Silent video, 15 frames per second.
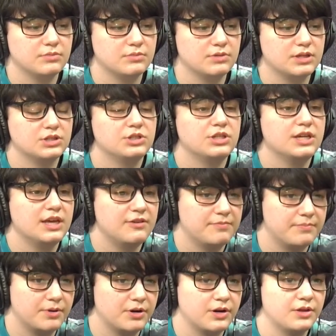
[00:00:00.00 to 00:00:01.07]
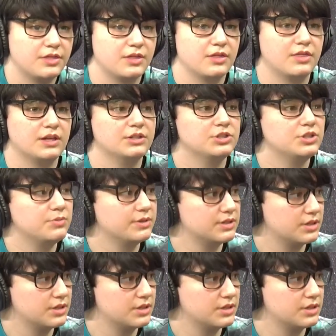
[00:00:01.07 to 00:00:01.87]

Then she gave birth. Then she went